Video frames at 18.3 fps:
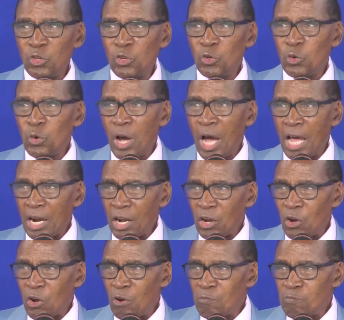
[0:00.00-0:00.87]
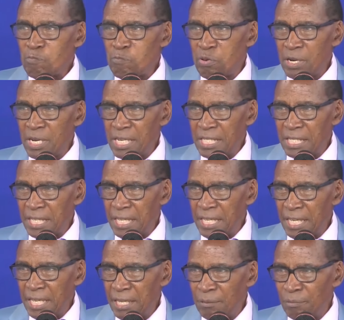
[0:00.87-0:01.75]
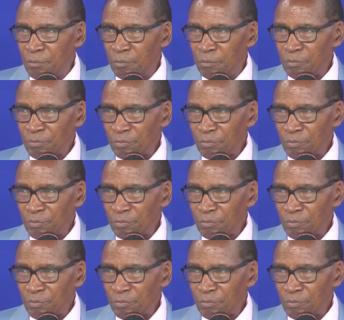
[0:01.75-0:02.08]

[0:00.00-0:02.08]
You are complete in him.